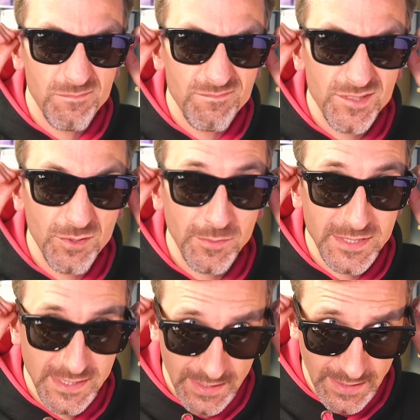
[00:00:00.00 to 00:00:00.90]
so I don't want to be
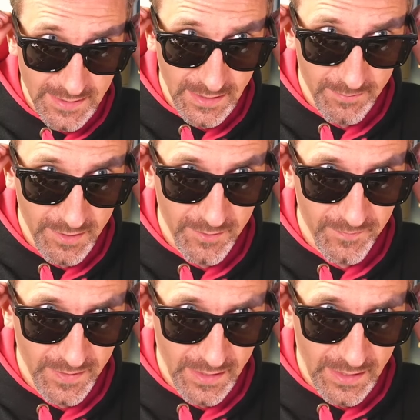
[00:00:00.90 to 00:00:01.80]
slicing up there.
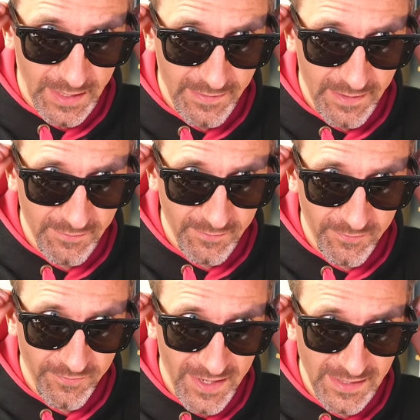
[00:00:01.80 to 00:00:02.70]
And then
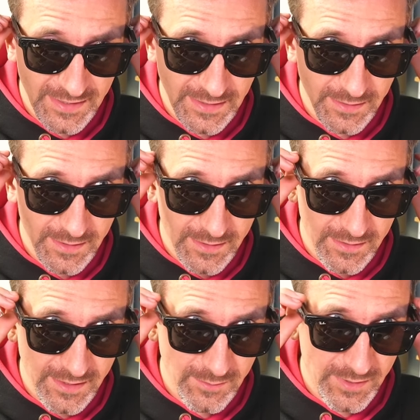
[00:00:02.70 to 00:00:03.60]
finally, the
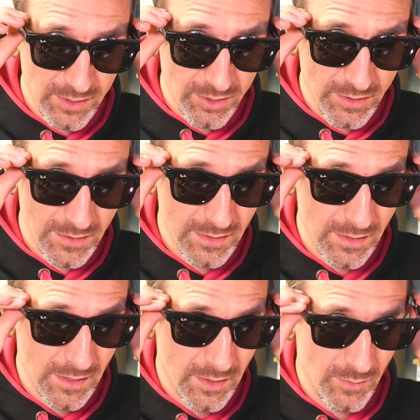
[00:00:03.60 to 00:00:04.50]
thing that we learned
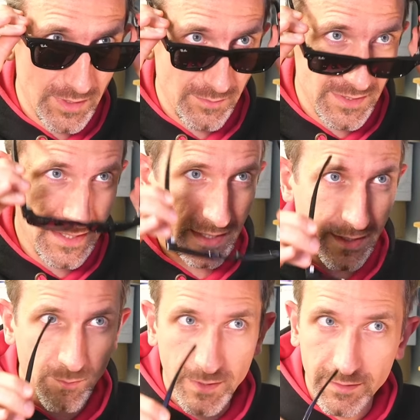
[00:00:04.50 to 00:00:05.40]
when I was
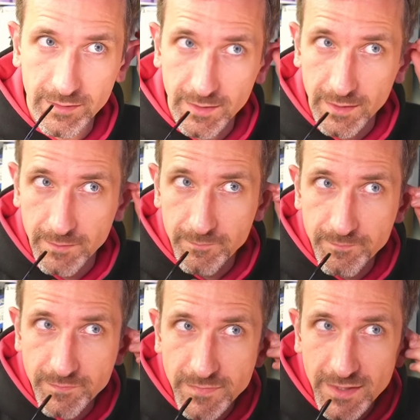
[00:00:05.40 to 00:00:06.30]
dealing with, um,
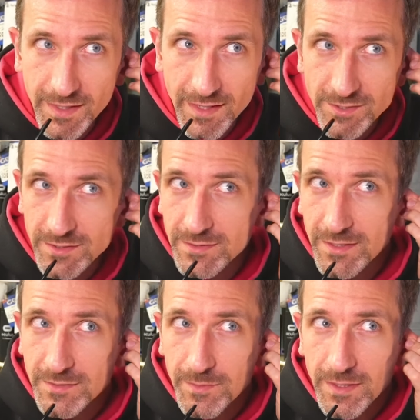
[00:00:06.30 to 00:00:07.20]
did I actually
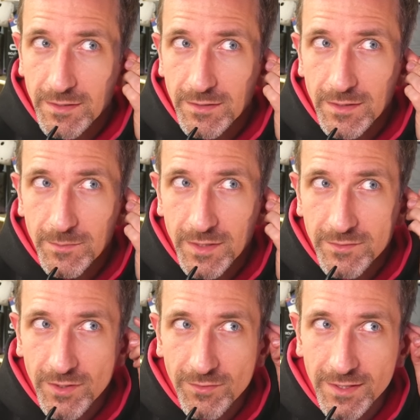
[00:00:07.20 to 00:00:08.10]
slice my ear? I might have
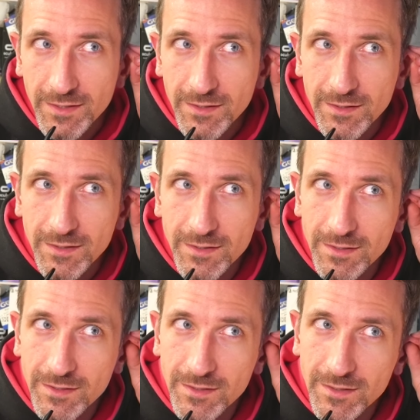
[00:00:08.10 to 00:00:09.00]
already.
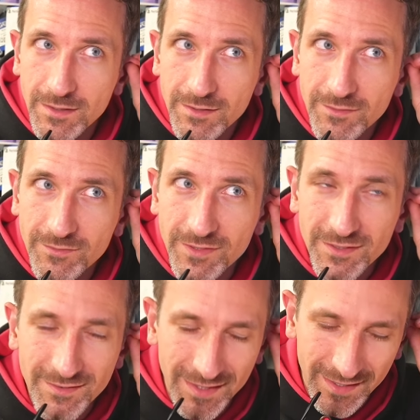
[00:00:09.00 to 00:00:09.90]

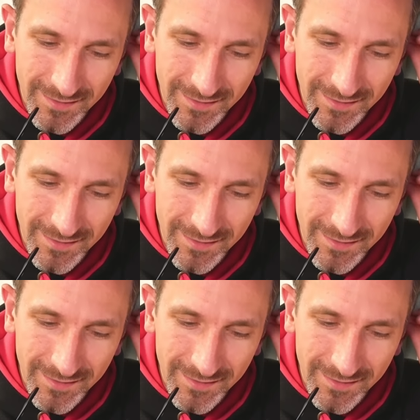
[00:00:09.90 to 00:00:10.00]
Feels like,